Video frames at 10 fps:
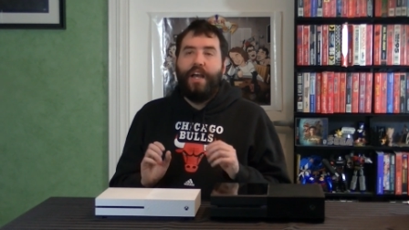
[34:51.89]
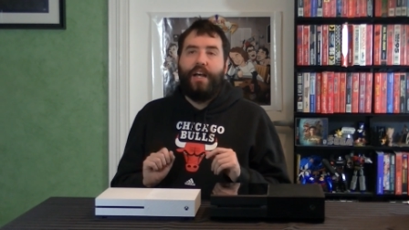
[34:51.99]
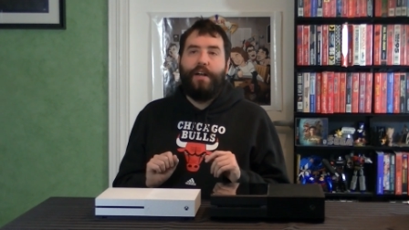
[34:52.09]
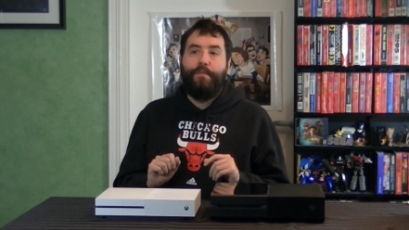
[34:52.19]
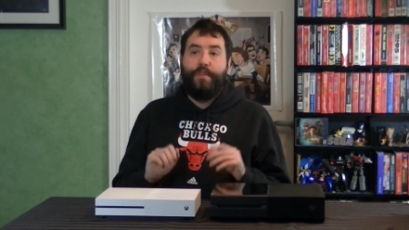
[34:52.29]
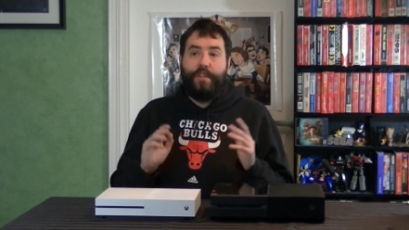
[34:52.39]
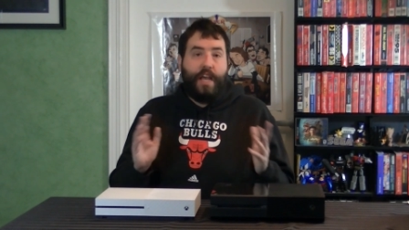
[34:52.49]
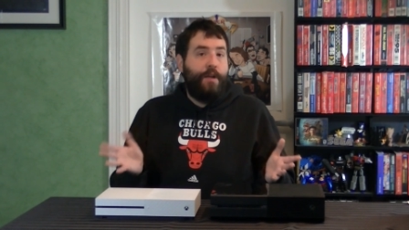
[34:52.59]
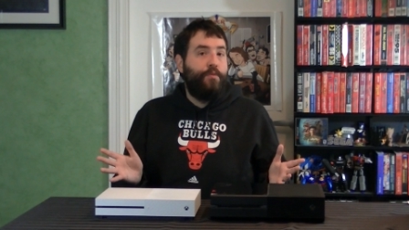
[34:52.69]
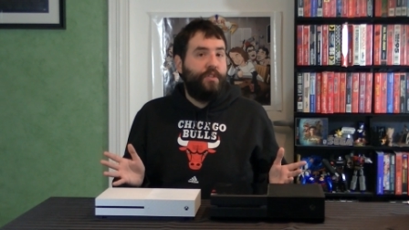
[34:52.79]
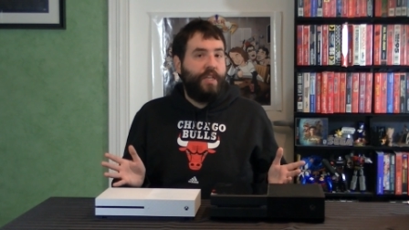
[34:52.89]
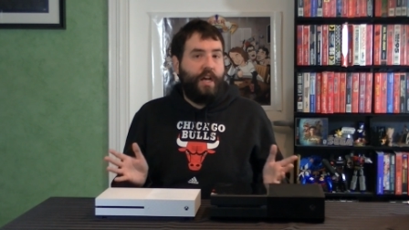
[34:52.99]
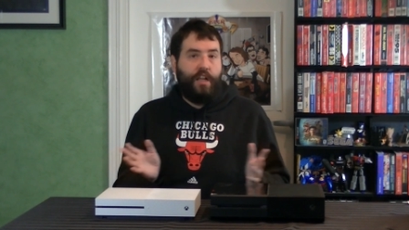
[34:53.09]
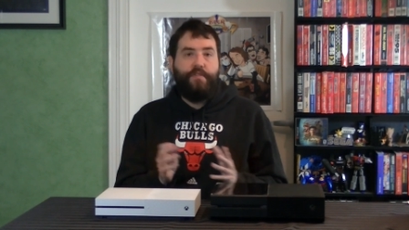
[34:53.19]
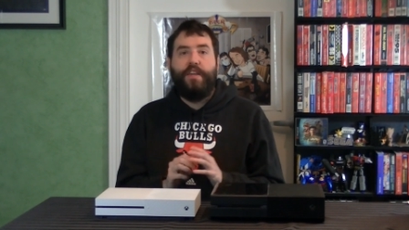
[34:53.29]
Time will
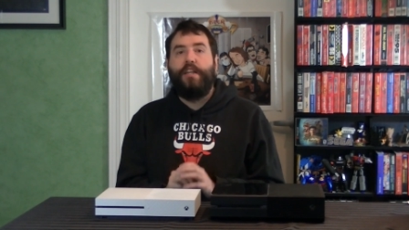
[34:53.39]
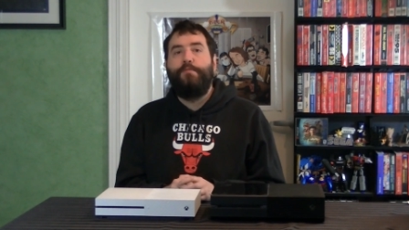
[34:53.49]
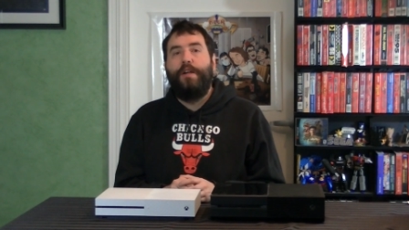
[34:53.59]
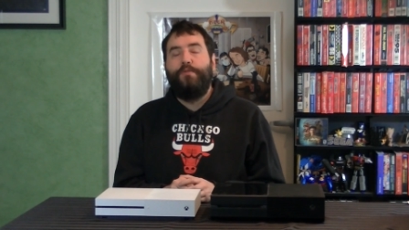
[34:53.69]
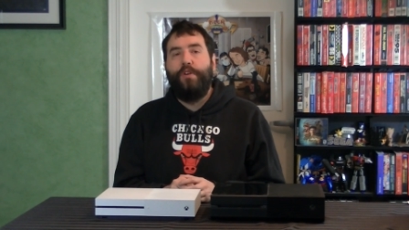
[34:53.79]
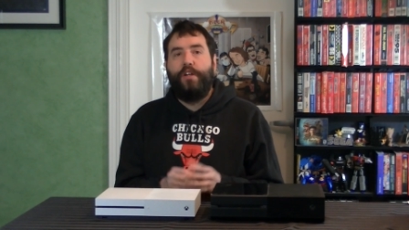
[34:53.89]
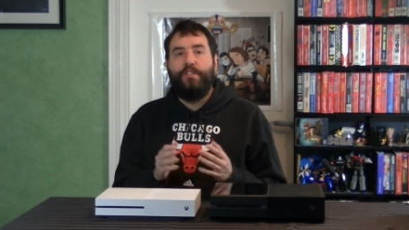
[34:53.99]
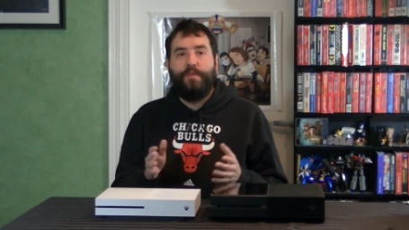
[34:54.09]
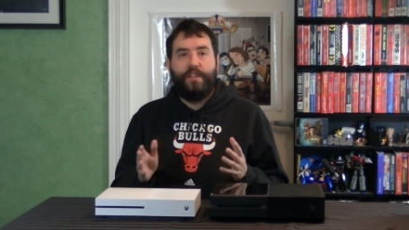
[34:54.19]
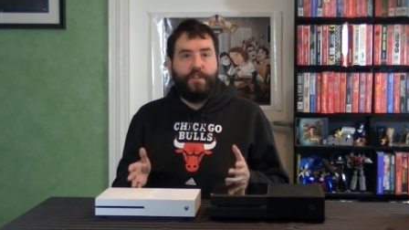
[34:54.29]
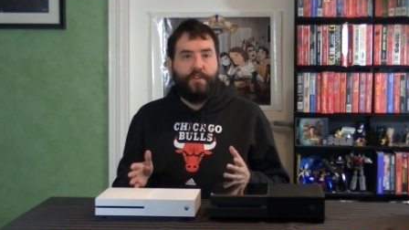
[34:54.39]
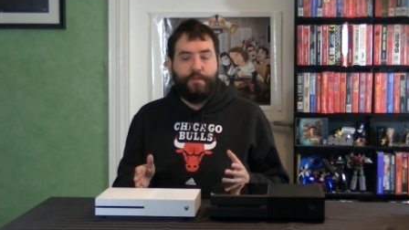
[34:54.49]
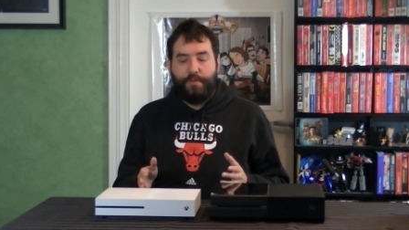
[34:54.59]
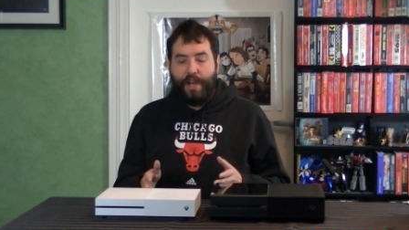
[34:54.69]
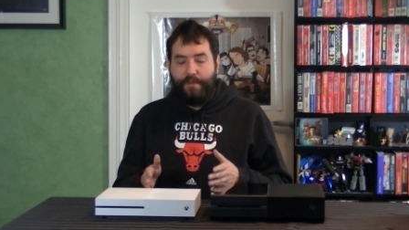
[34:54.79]
tell if the Xbox One ultimately turns
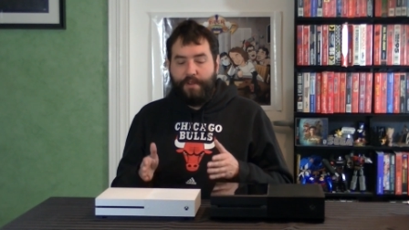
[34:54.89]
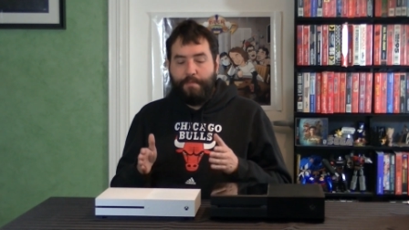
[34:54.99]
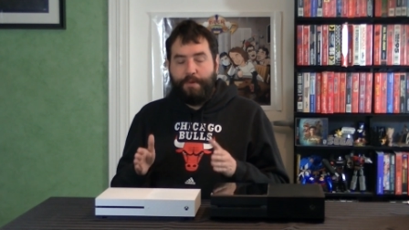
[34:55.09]
a profit,